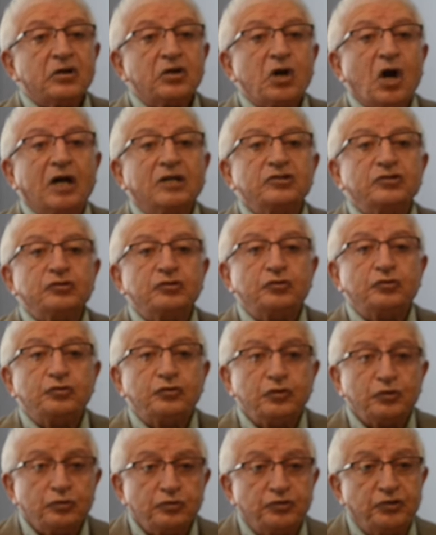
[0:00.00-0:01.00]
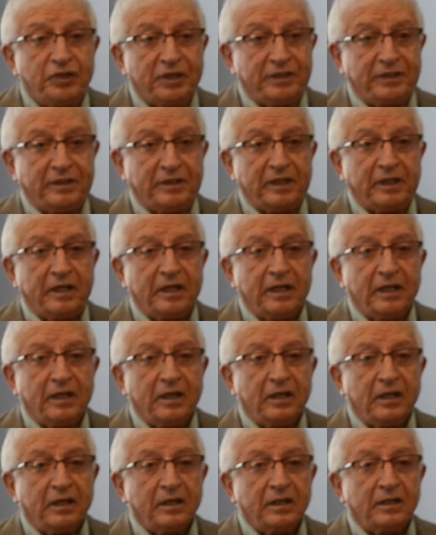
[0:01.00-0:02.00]
constitution
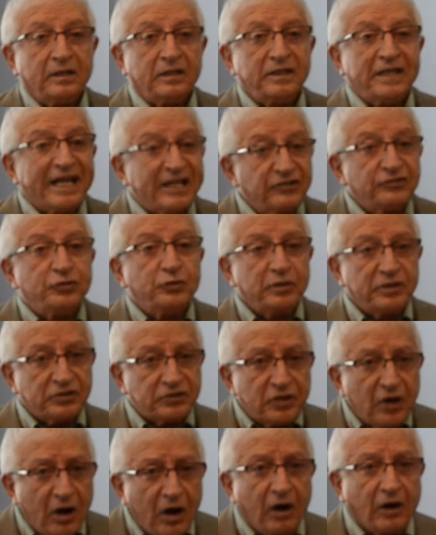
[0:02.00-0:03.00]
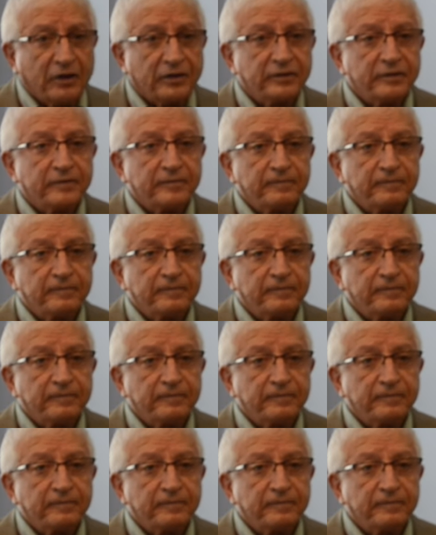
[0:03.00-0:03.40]
next to his heart.